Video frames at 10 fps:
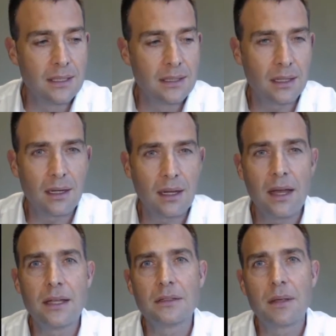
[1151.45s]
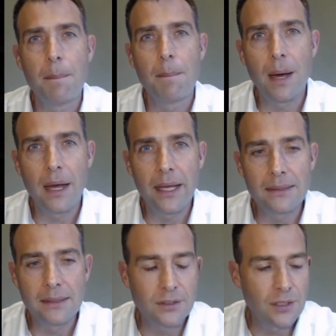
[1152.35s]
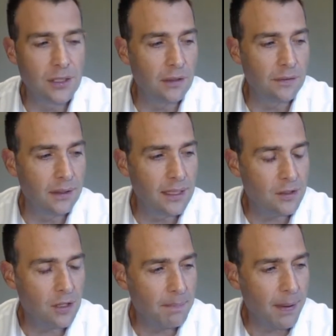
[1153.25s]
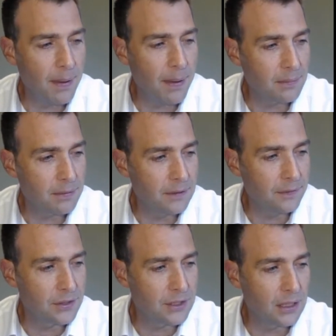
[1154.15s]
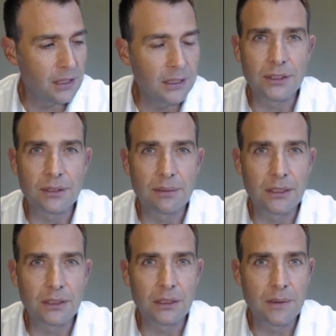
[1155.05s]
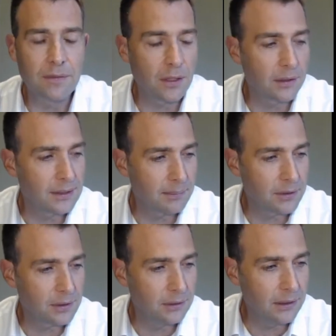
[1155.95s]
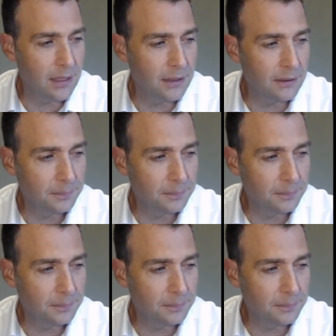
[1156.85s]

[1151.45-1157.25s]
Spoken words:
The client buys into the offer. Let's go back to that previous chart just to make sure we've got this absolutely right.